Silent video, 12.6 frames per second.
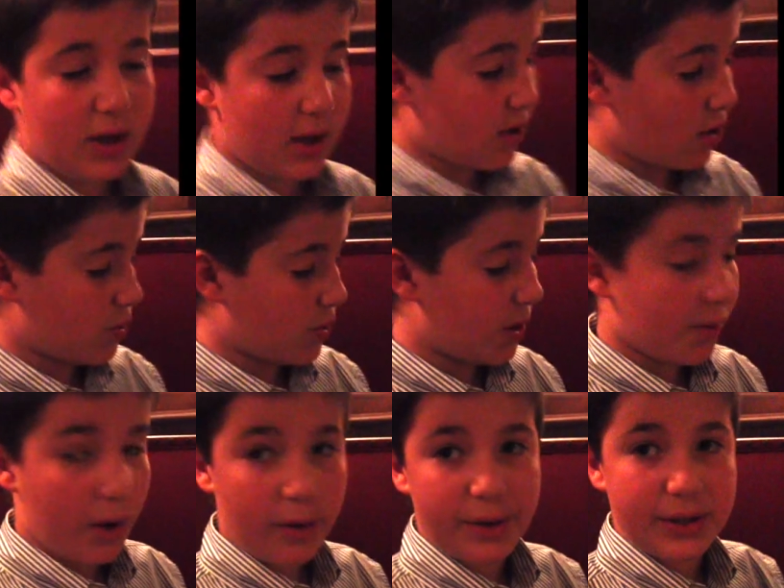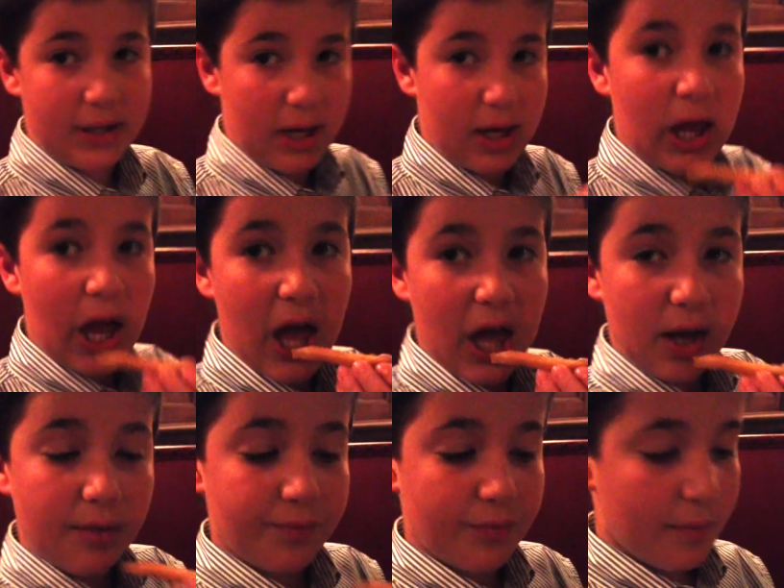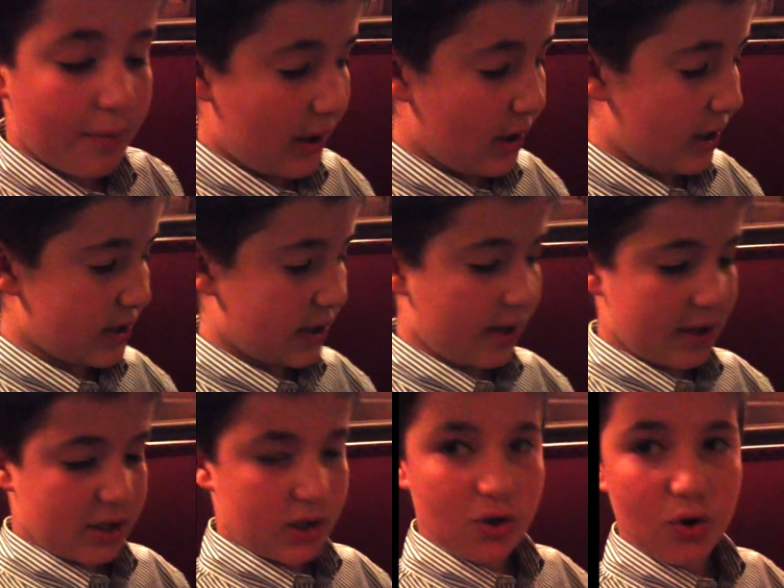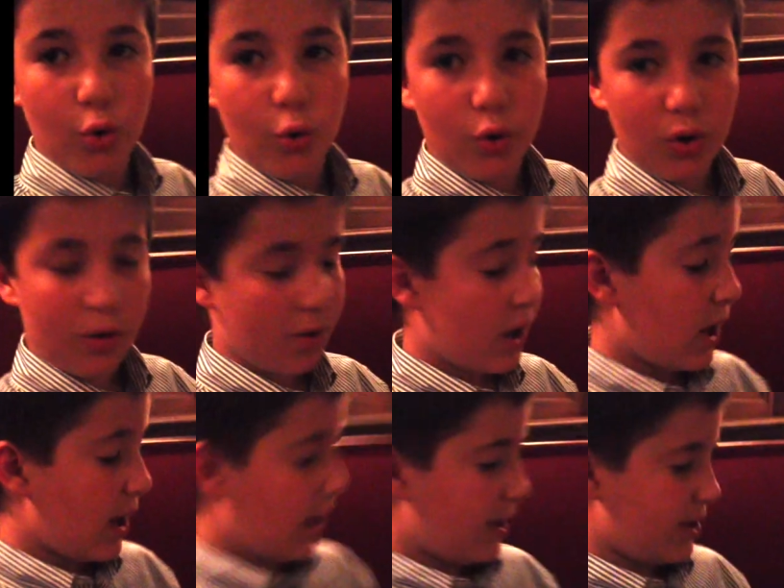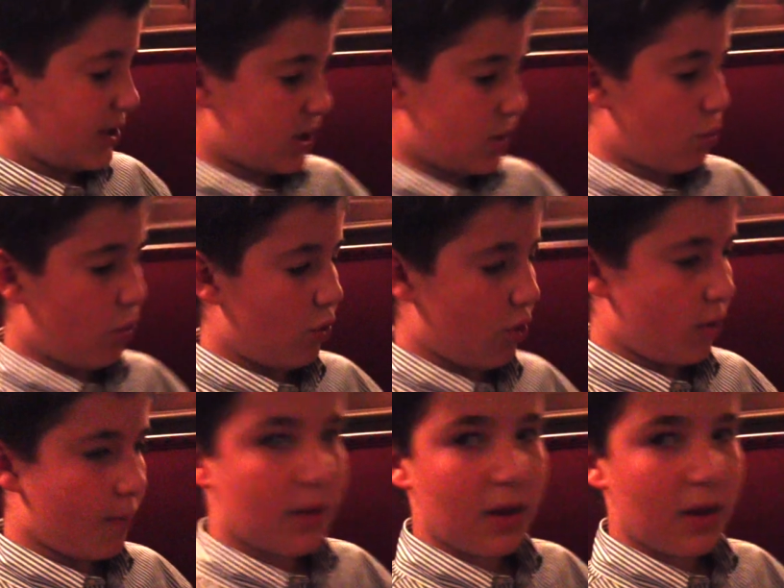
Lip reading: it goes really well with the steak because it's cool. This is warm.